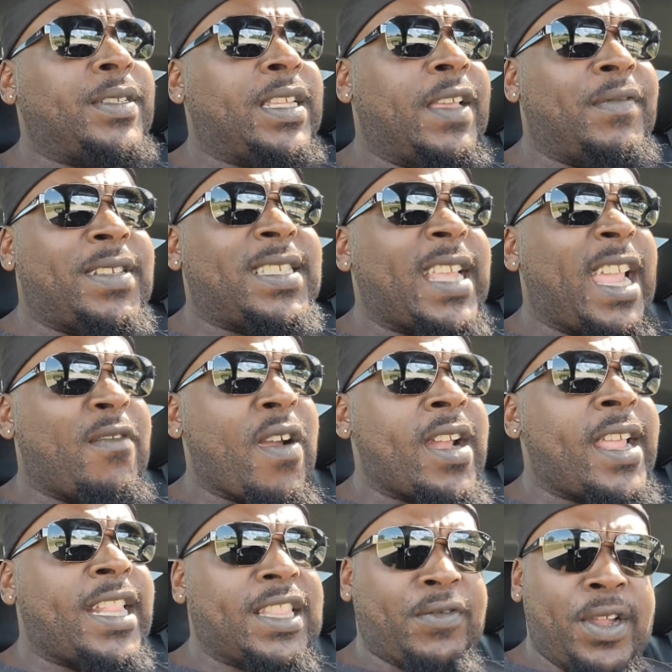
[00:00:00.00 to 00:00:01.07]
give or take,
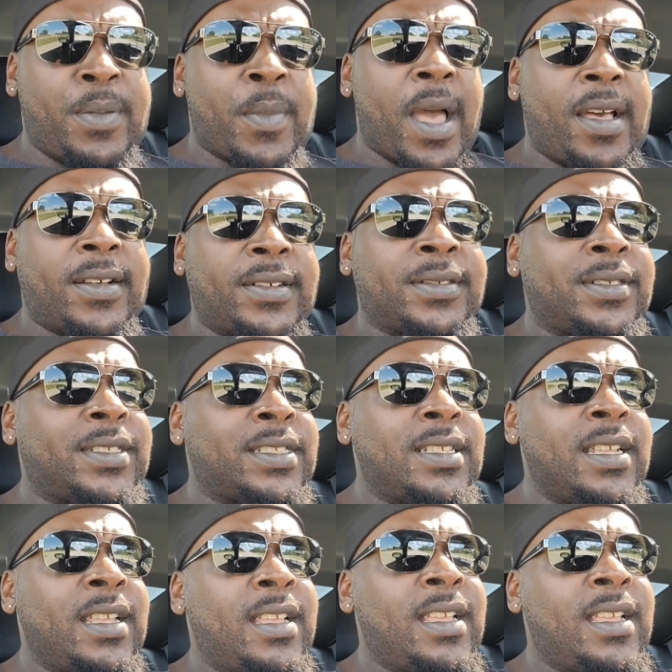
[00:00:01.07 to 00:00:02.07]
right at 3 miles.